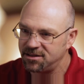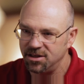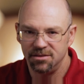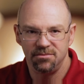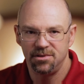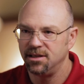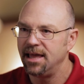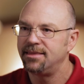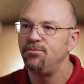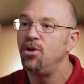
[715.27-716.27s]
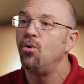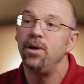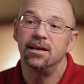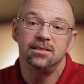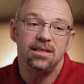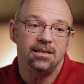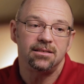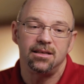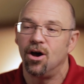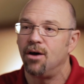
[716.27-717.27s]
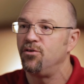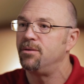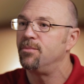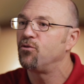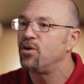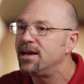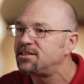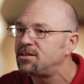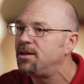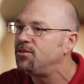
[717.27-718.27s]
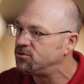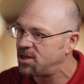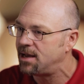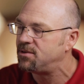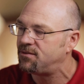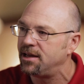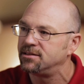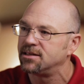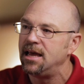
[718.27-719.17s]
to let them know we exist and offer them a free estimate, those types of things.